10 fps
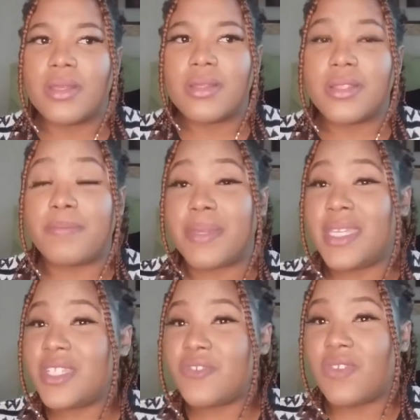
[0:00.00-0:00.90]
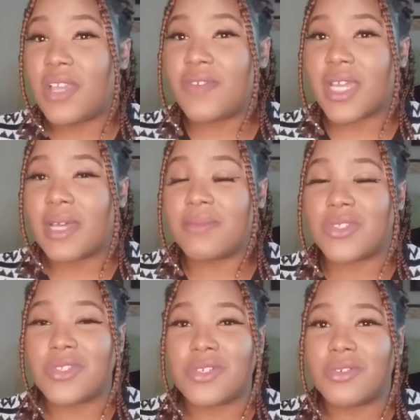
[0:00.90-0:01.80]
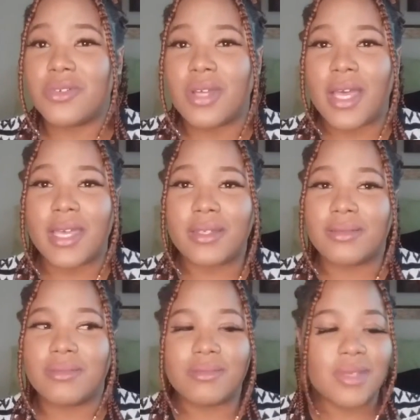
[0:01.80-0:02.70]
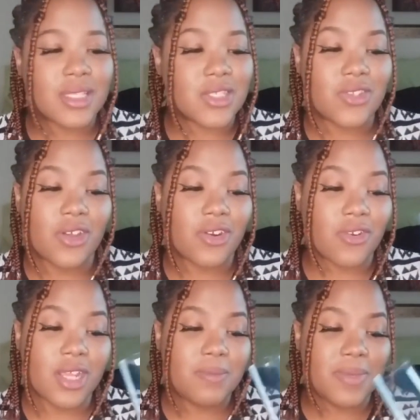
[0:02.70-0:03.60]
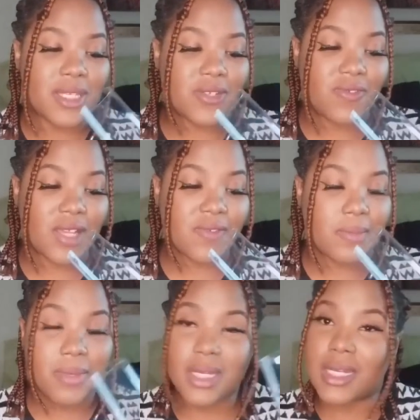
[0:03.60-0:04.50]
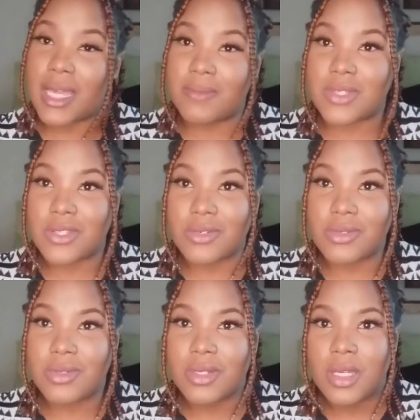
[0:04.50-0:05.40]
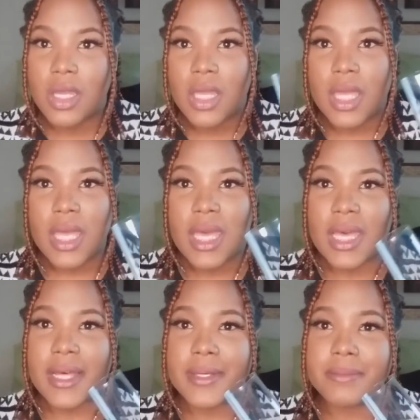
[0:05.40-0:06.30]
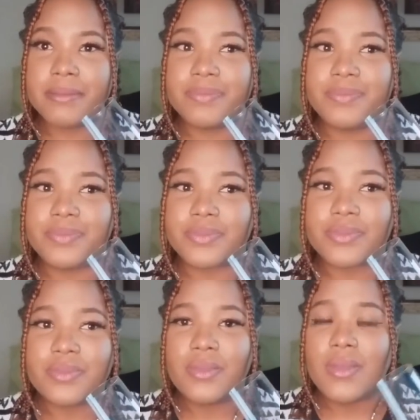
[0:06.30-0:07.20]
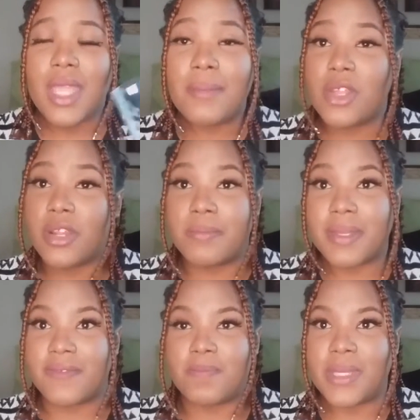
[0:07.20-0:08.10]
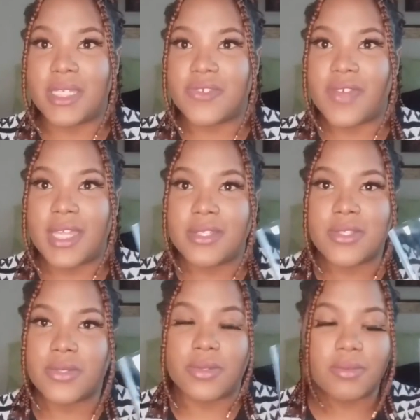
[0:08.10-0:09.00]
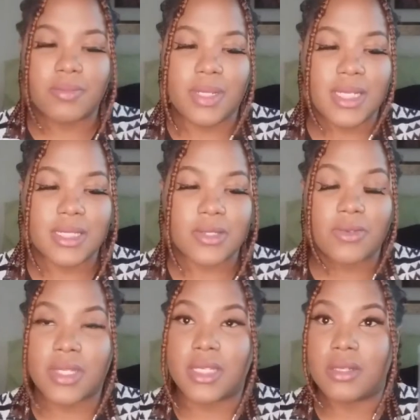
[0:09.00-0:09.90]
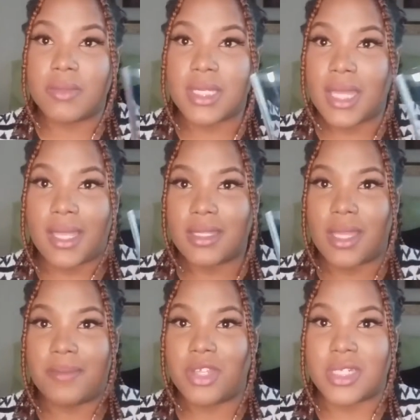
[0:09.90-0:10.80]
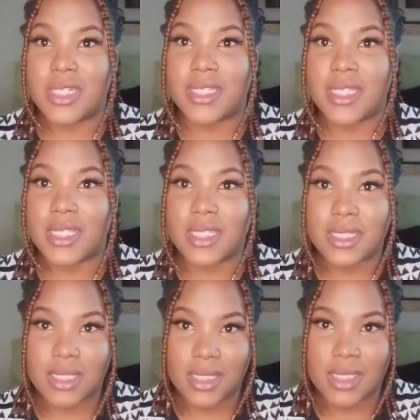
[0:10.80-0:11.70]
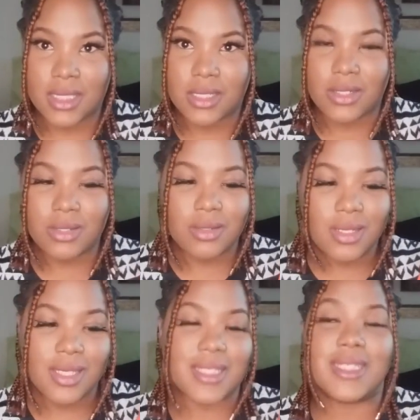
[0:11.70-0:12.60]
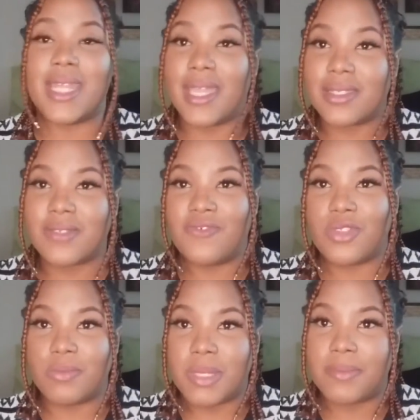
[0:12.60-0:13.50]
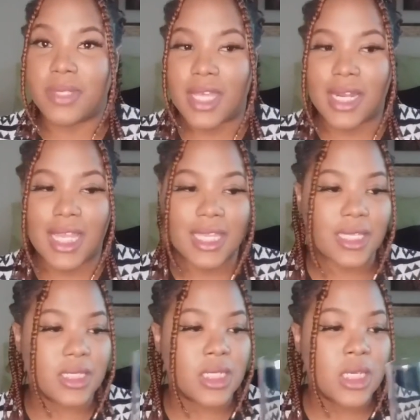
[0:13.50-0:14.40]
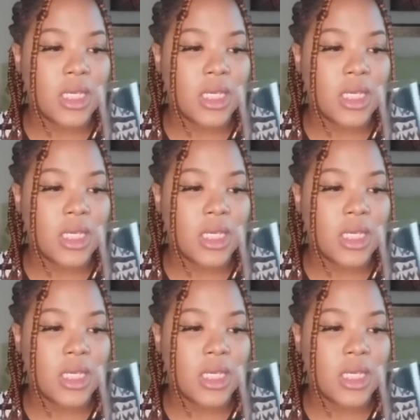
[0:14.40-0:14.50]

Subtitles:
The peach flavor comes through. It's not a great peach flavor, but it comes through. I'm not a big peach fan, so please don't kill me. I'm not dissing this. It's nice for the people that like it.